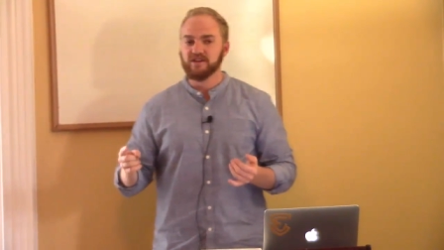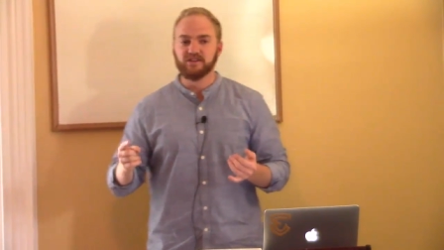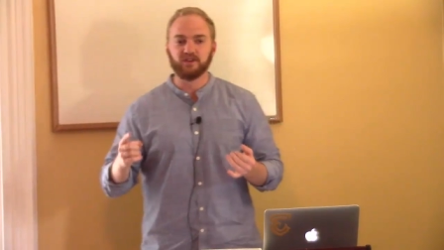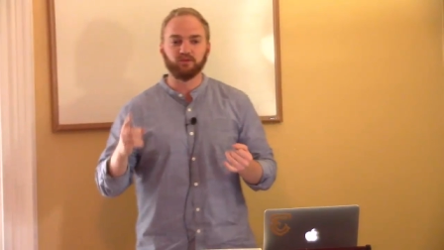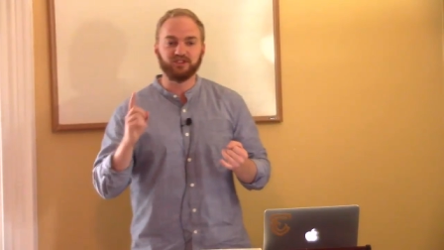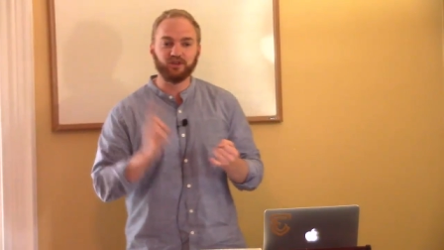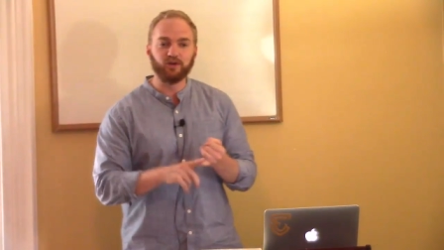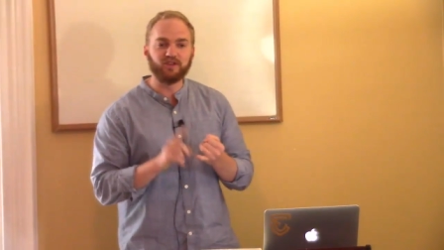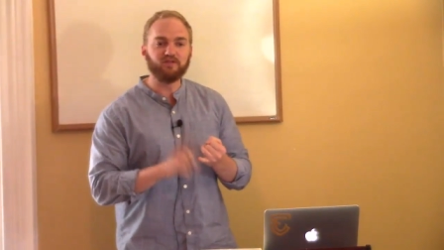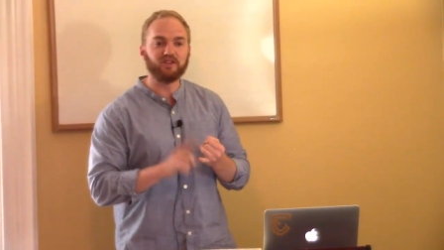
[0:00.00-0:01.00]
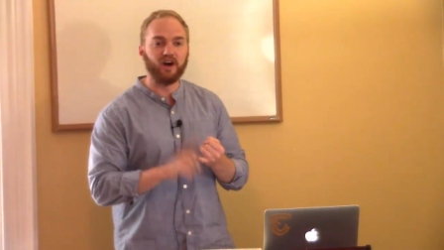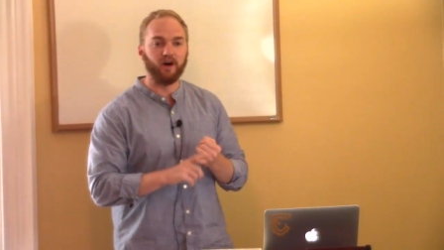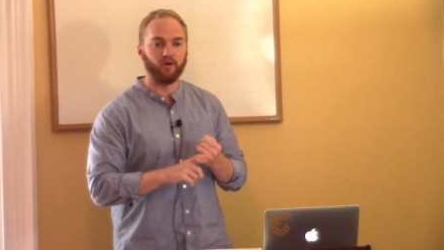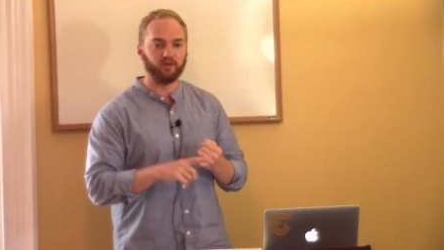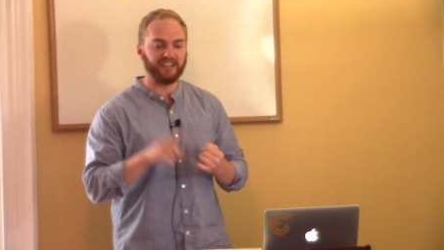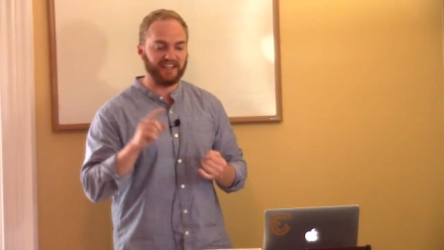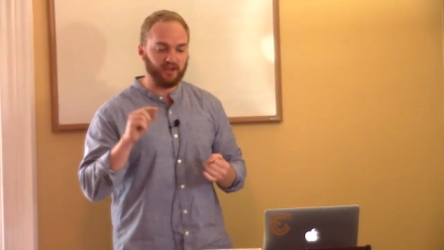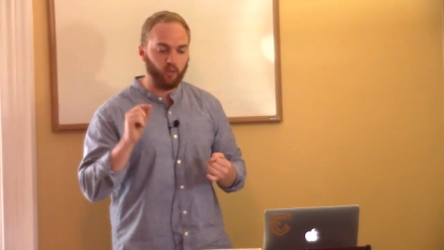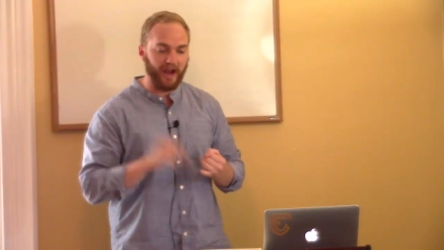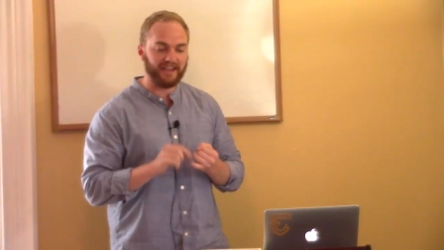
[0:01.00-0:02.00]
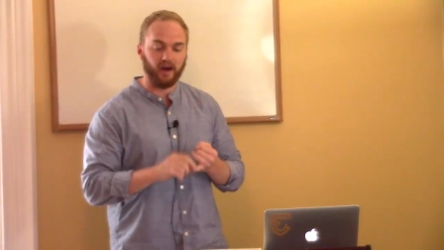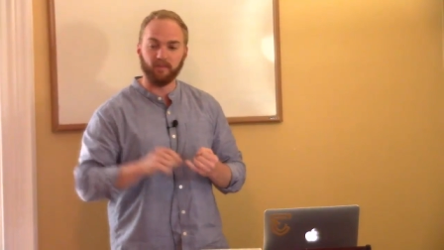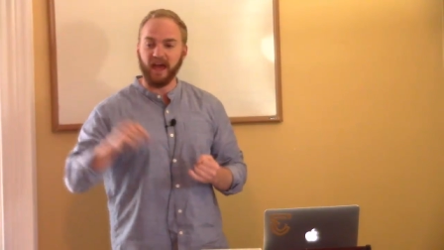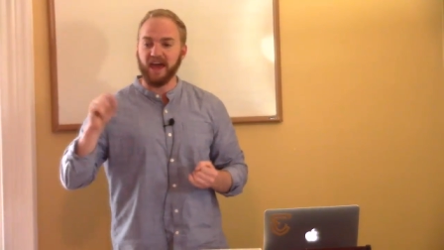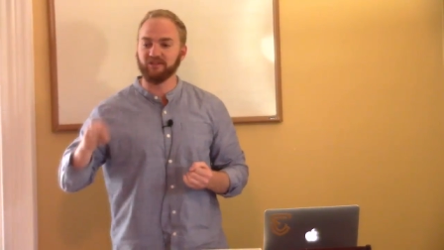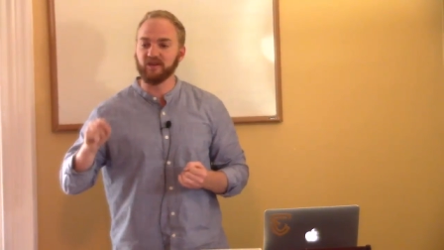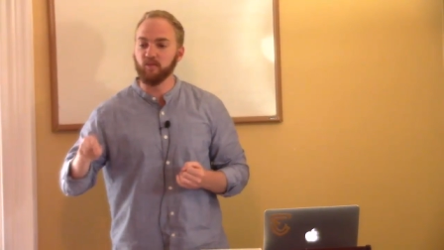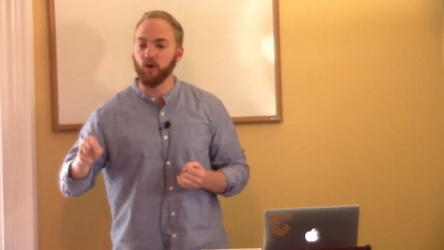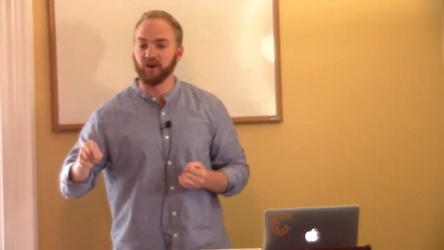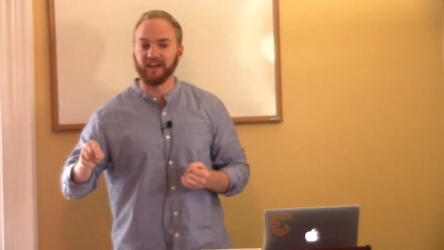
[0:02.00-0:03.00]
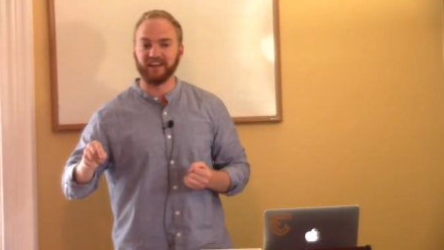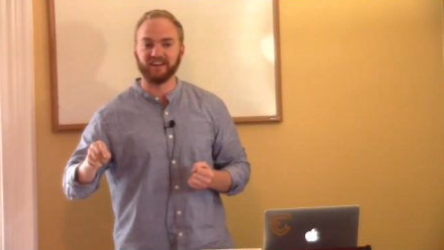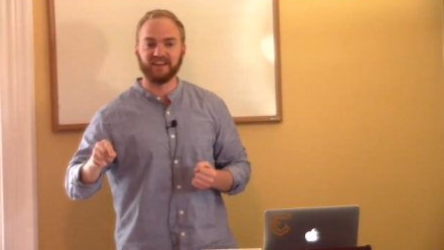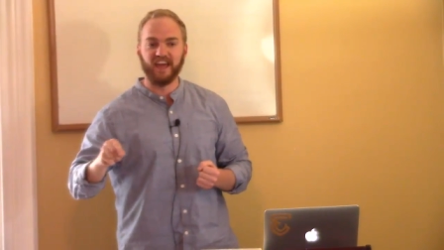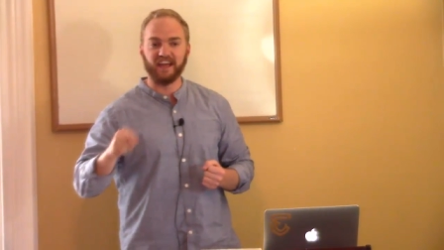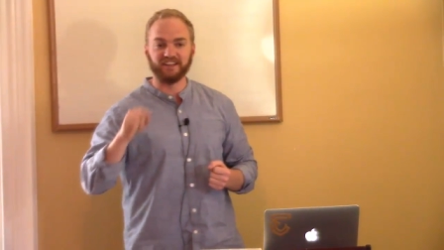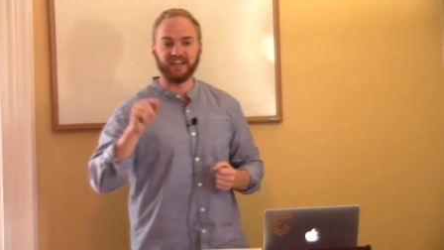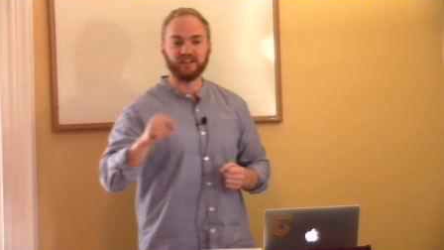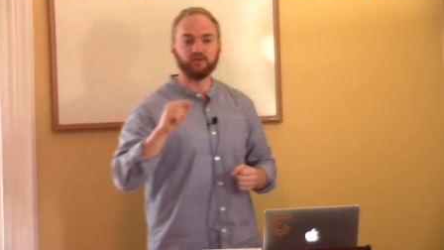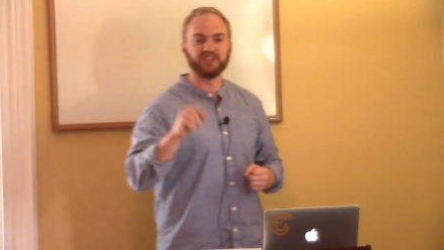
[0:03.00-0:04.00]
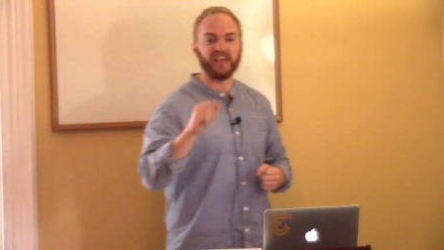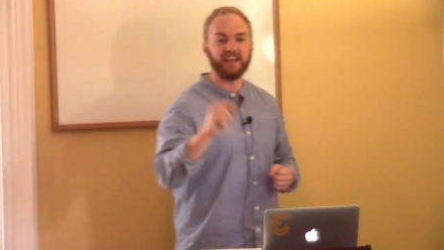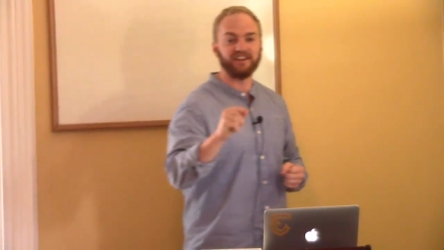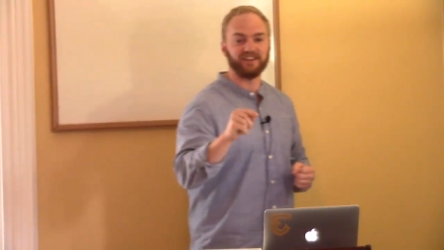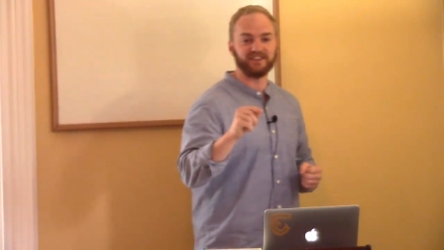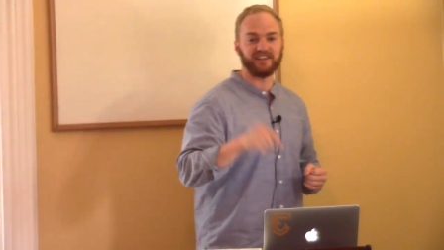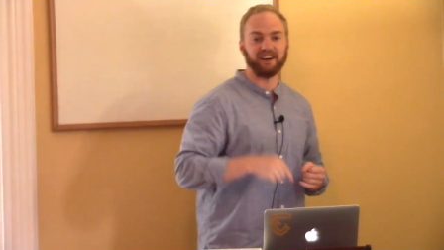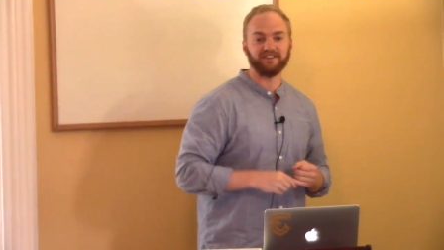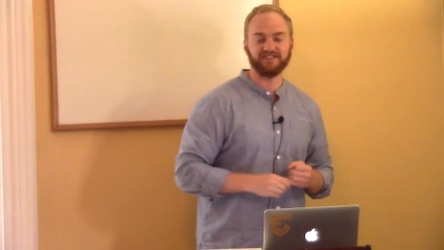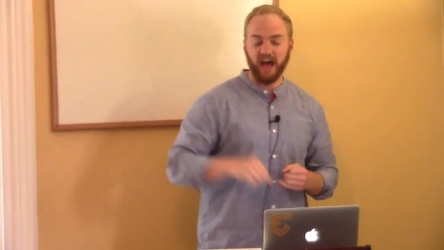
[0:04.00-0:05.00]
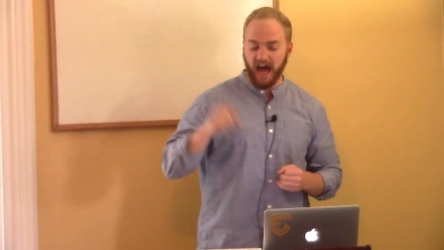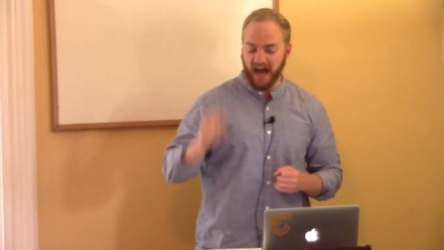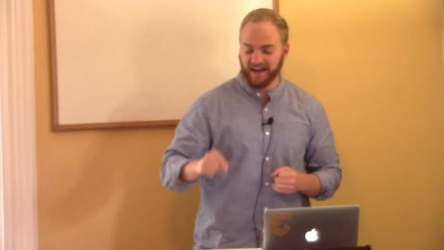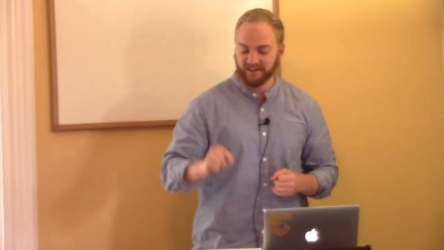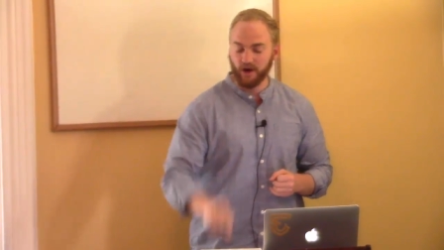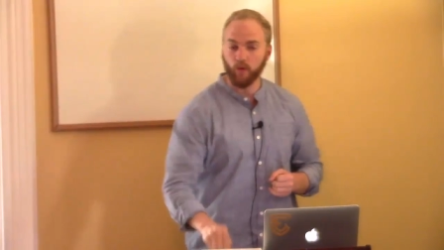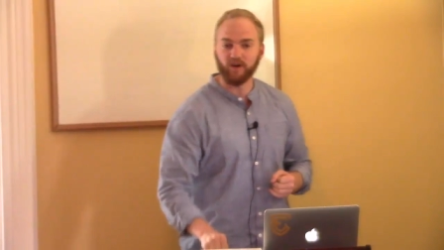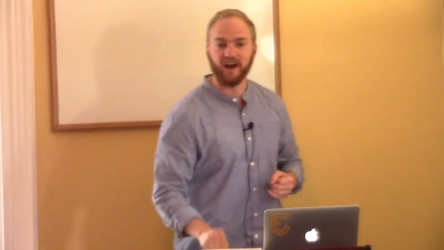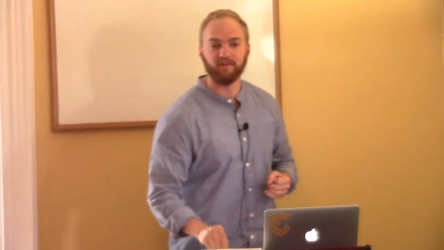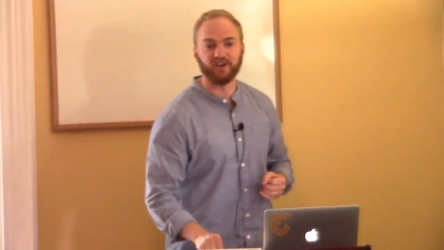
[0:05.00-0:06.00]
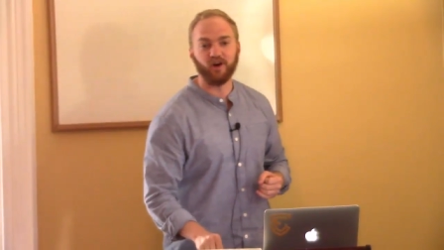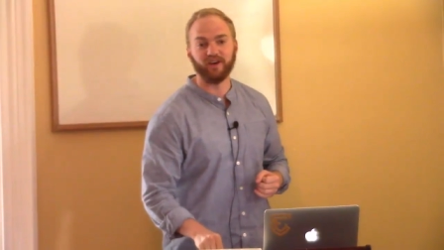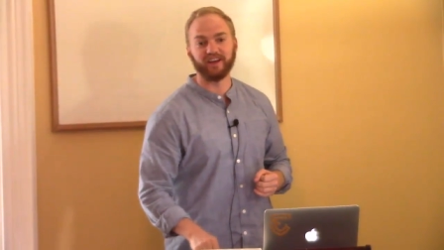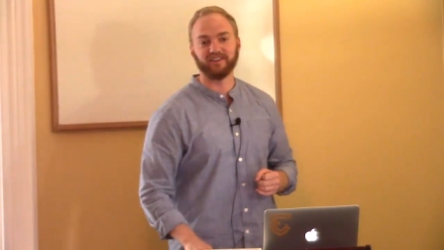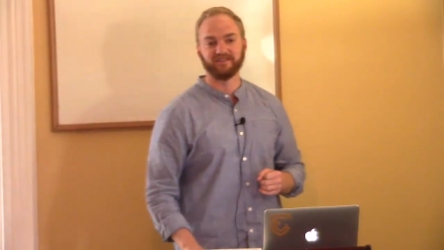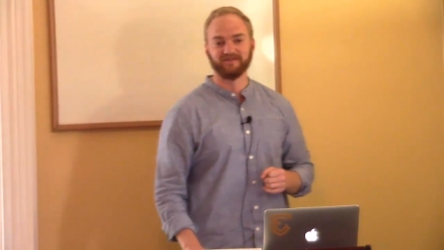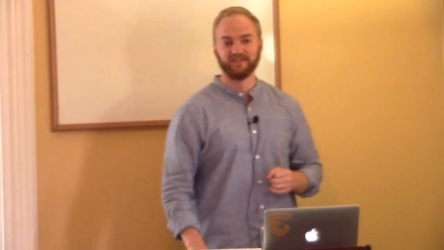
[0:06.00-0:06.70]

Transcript: So do you know, can you wake up every morning and can you say to yourself, I know where I'm going.